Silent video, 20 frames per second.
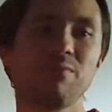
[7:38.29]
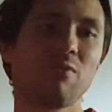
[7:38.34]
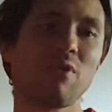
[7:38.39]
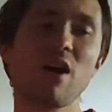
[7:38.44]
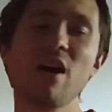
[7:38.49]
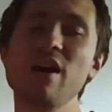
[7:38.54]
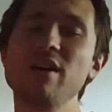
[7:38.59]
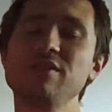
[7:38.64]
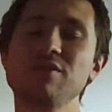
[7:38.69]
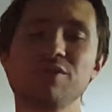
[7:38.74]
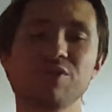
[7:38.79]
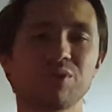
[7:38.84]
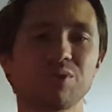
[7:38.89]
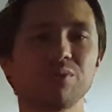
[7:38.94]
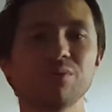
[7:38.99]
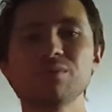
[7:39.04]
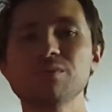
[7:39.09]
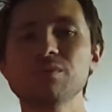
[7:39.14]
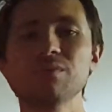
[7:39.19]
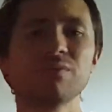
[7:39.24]
1 or
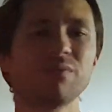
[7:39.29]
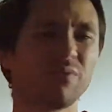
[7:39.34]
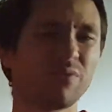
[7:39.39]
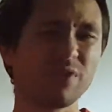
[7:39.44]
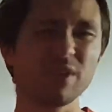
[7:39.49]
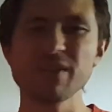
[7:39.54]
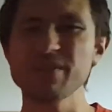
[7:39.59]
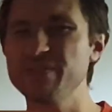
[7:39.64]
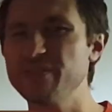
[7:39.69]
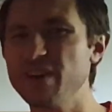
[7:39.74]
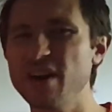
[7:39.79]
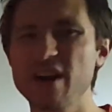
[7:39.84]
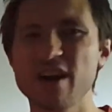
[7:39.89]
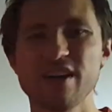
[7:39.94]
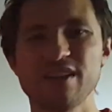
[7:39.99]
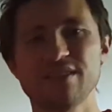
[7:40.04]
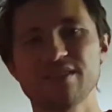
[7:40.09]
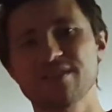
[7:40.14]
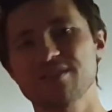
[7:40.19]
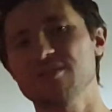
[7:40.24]
2, 3
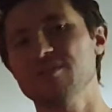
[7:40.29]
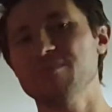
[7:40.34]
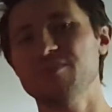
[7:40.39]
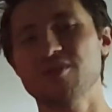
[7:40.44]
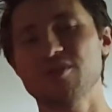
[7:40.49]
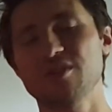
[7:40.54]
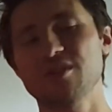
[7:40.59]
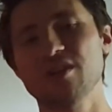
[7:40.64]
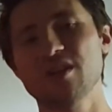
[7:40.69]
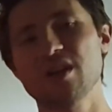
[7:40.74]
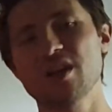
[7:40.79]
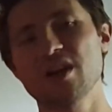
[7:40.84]
files, no more.